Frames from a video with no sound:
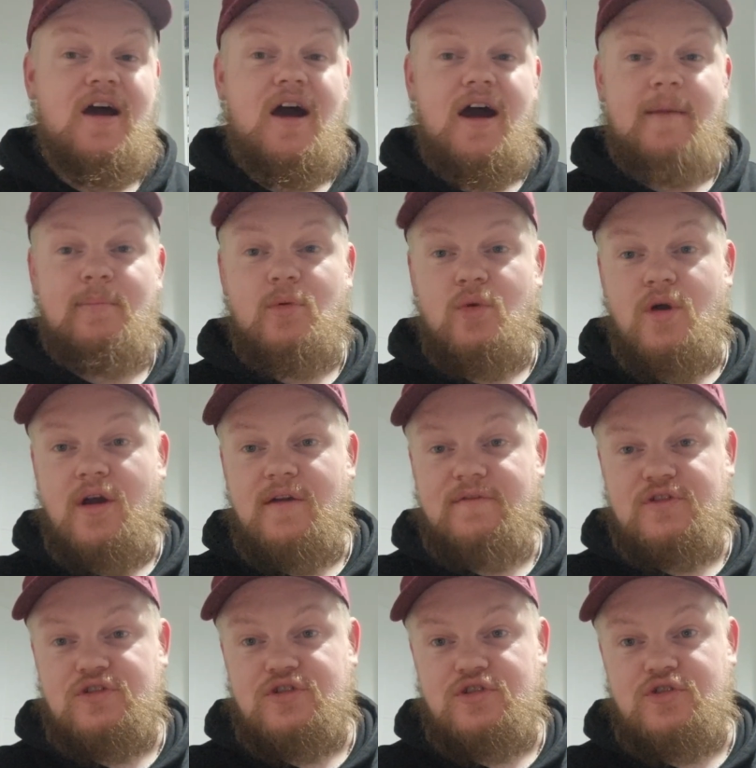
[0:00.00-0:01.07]
I bought
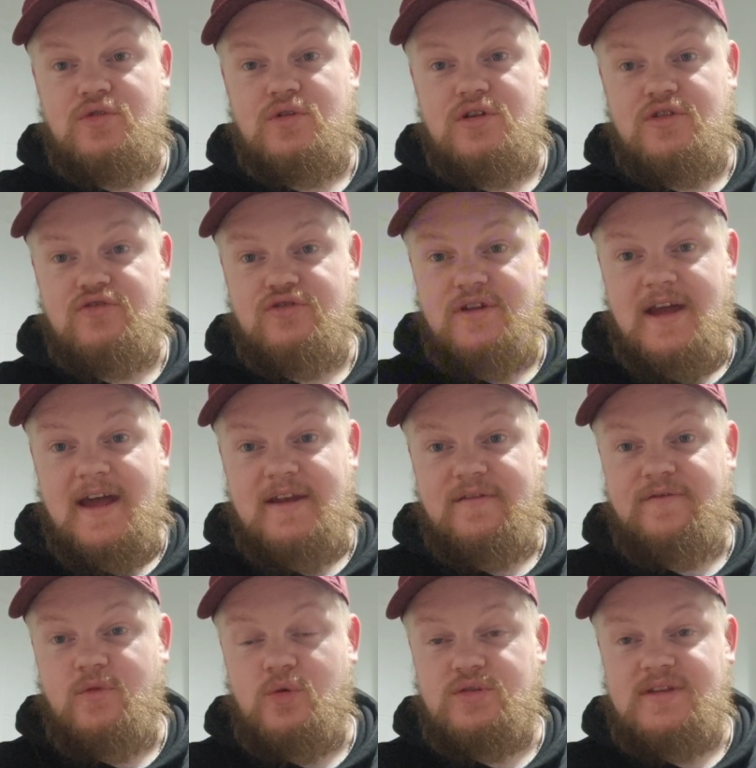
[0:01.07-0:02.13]
over
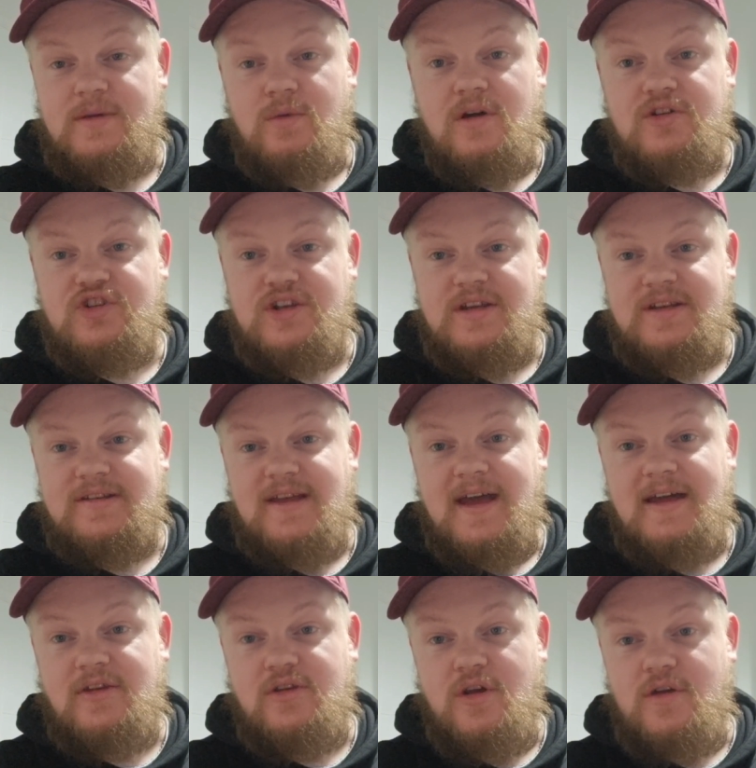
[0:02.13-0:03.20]
240 watches
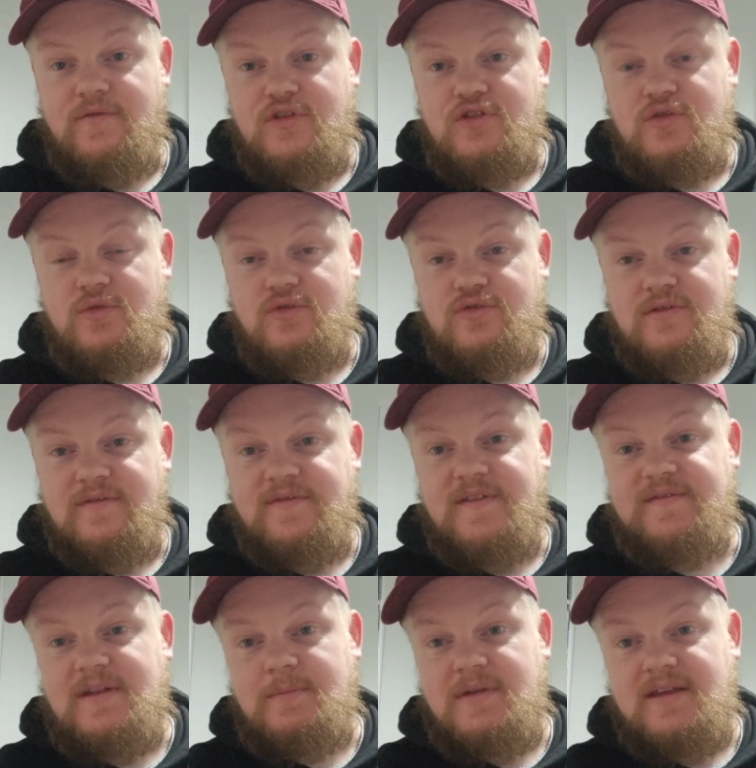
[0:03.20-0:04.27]
and over
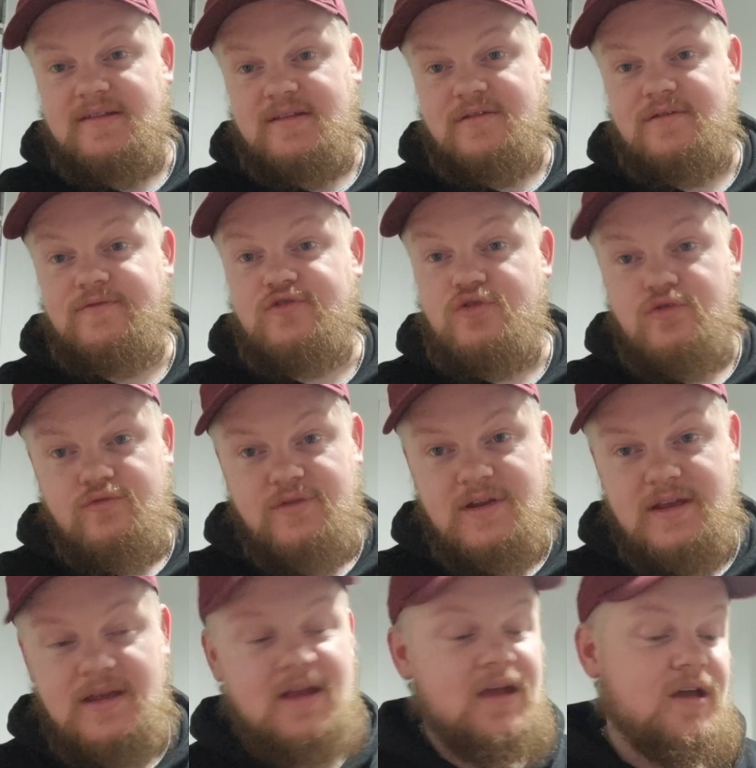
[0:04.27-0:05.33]
250 pieces of
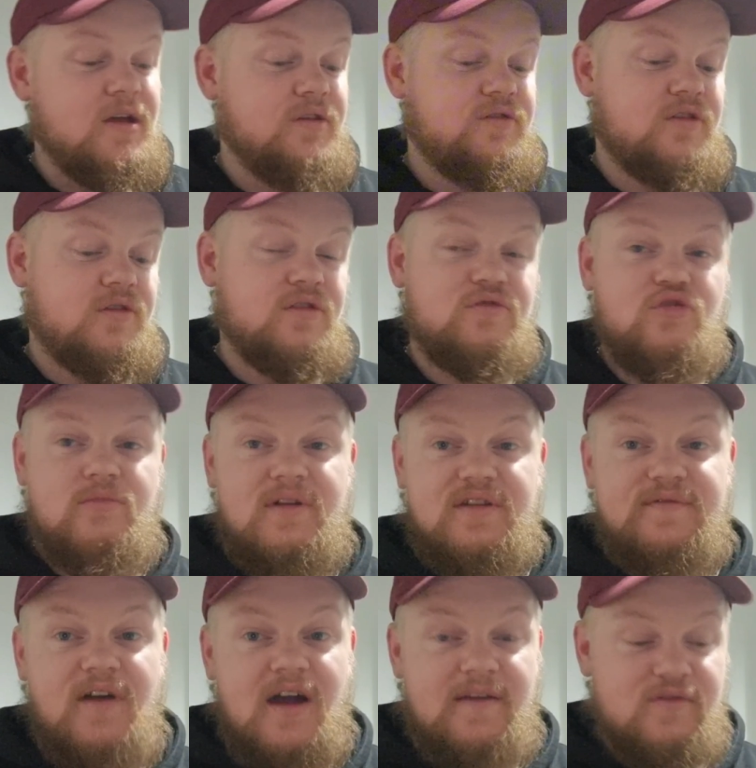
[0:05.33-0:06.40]
jewellery. So there's
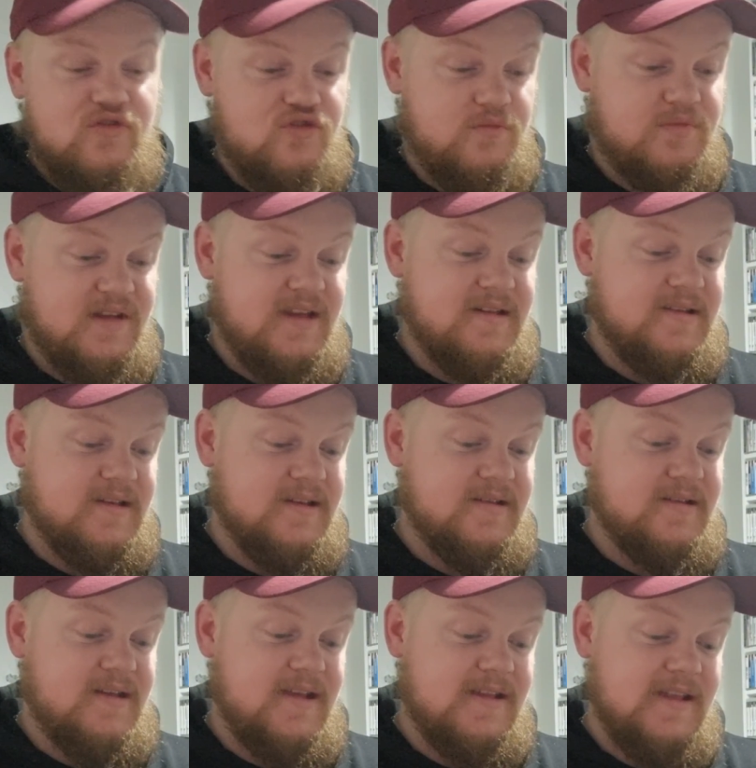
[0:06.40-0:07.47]
almost 500
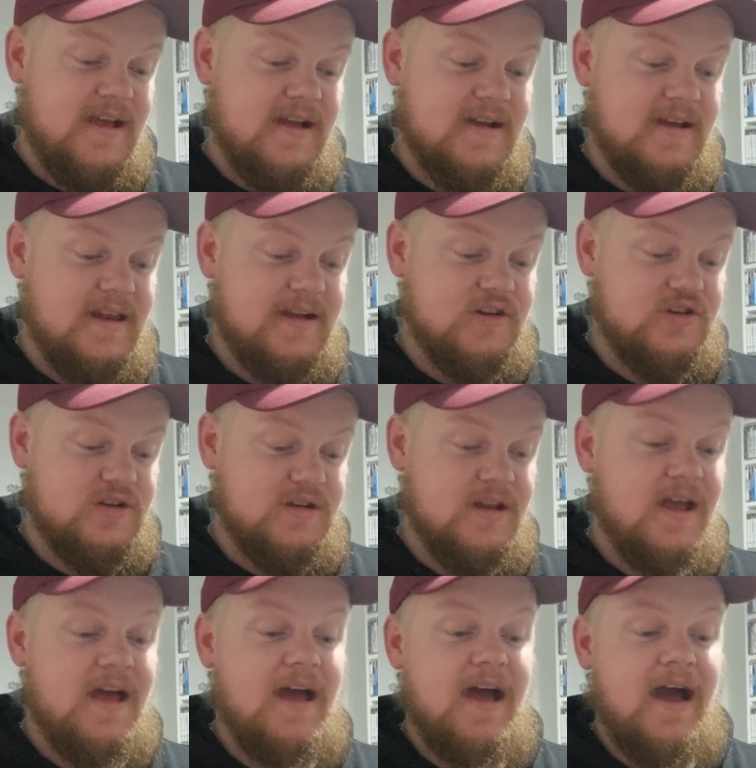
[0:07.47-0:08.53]
pieces in that collection.
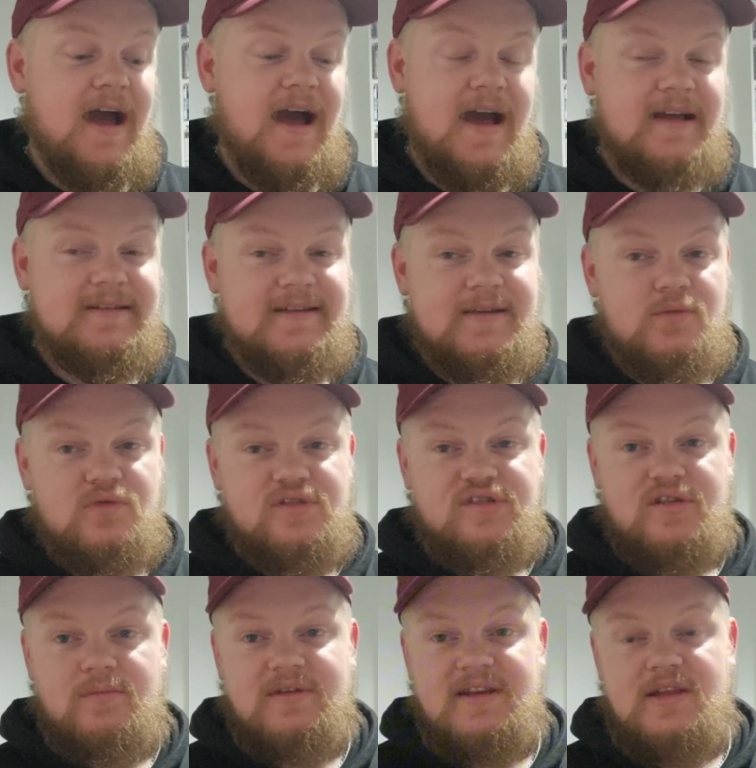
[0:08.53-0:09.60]
And it was
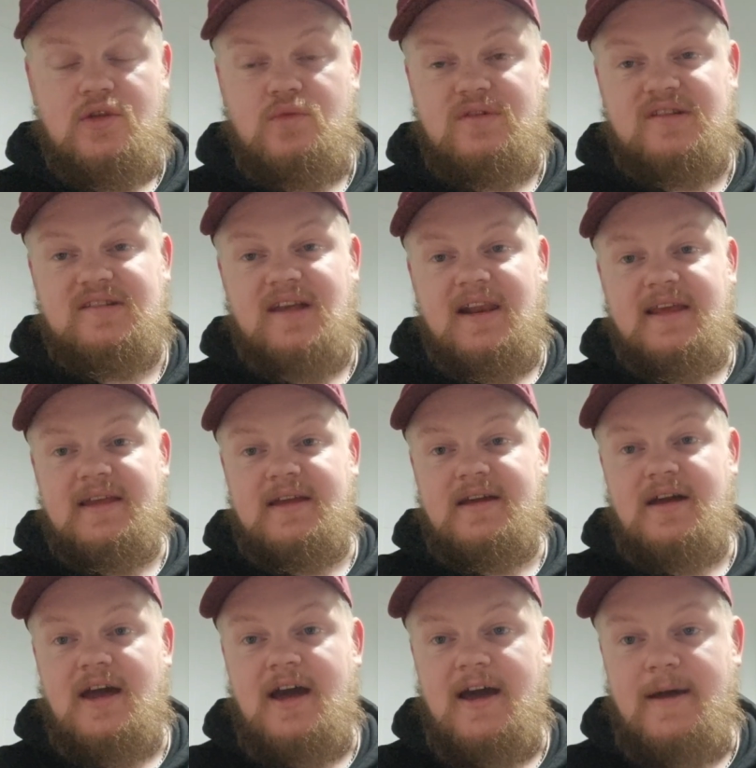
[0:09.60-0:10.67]
somebody that was selling
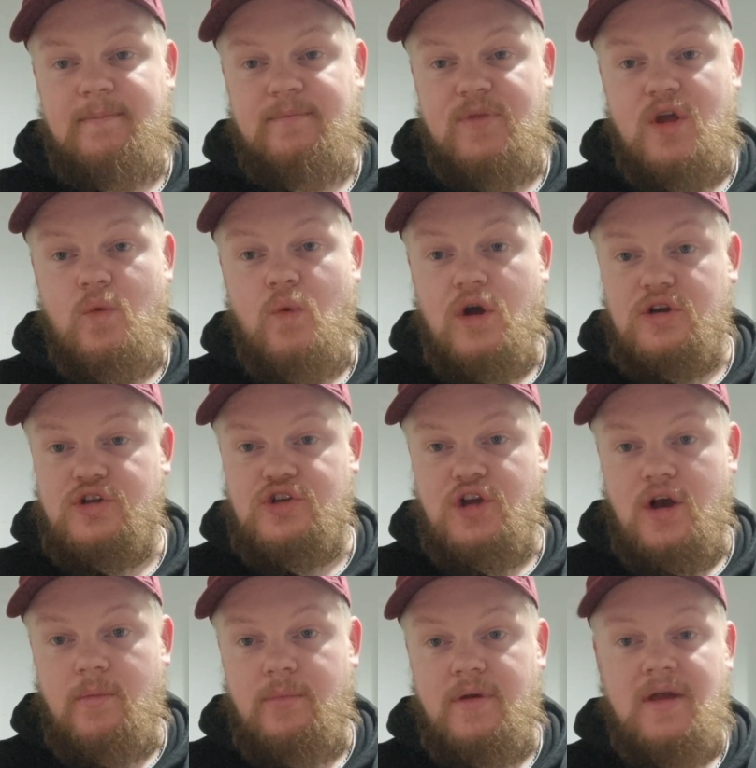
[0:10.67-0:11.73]
a watch
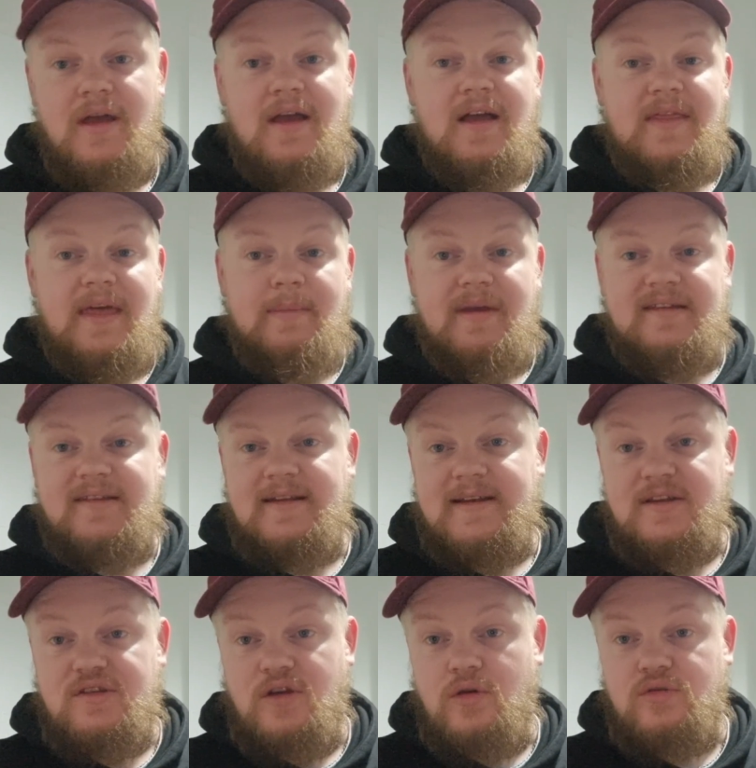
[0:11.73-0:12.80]
shop. They
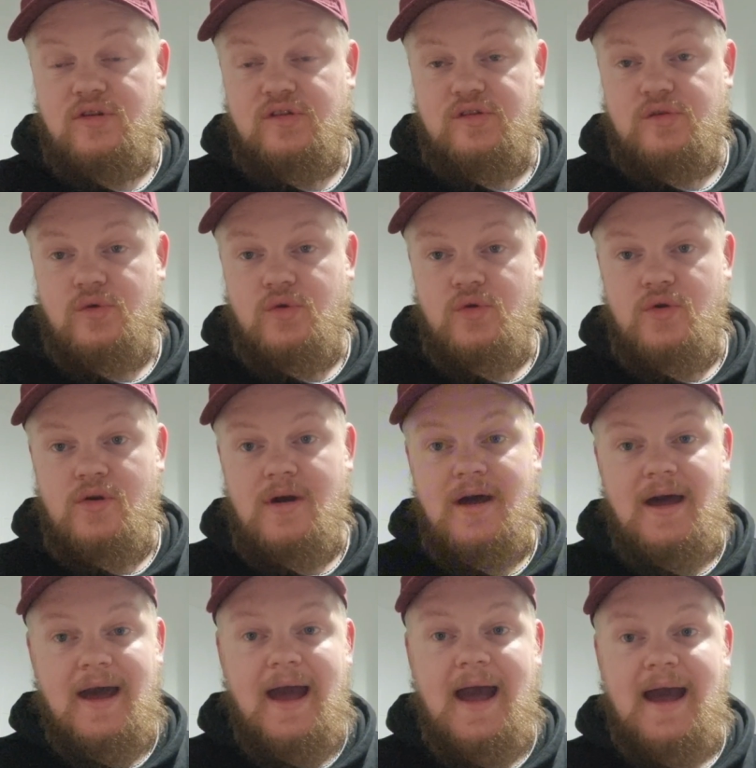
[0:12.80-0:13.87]
basically sold the store
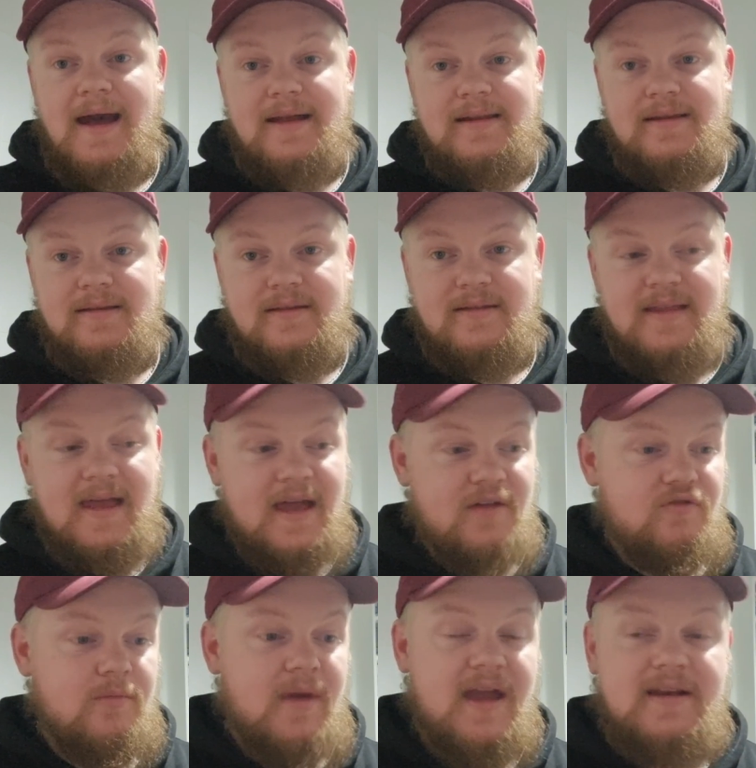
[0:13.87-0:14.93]
and their
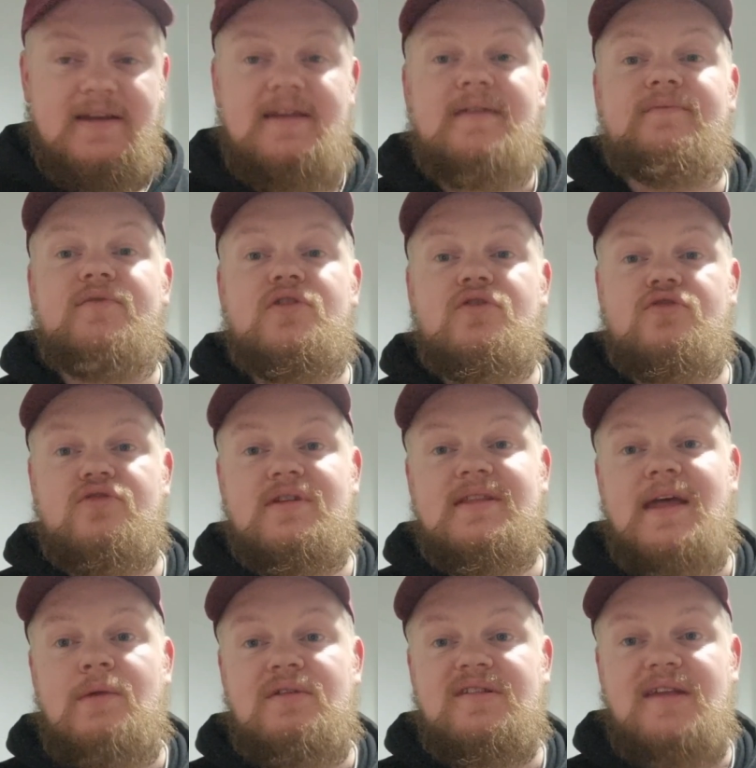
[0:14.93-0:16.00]
remaining inventory,
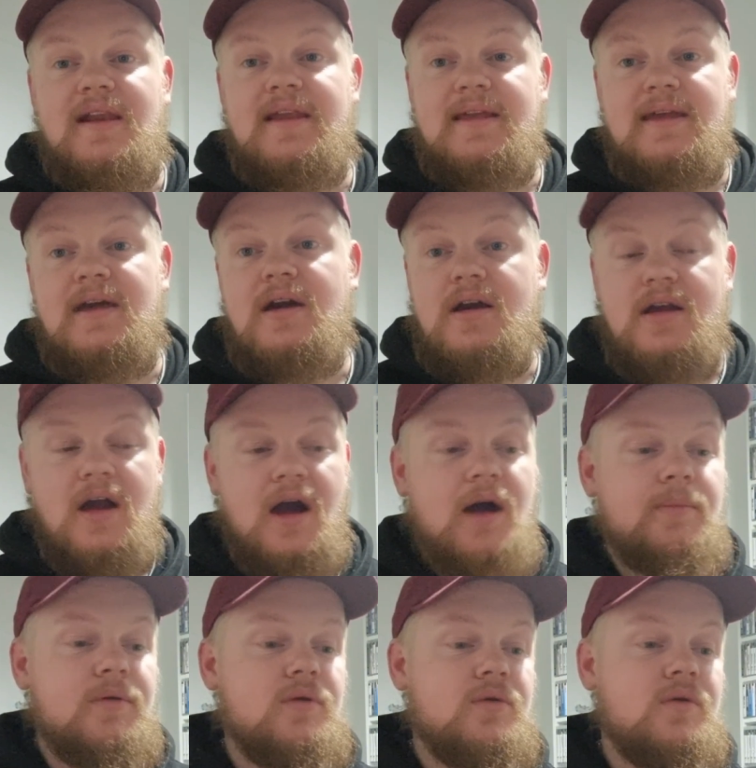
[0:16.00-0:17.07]
they were selling it at a
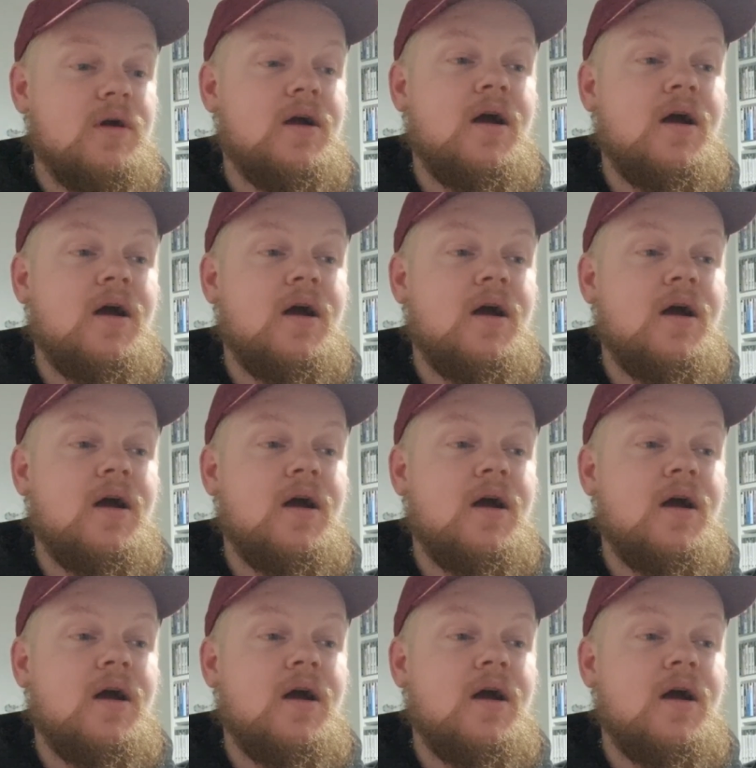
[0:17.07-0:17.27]
car boot.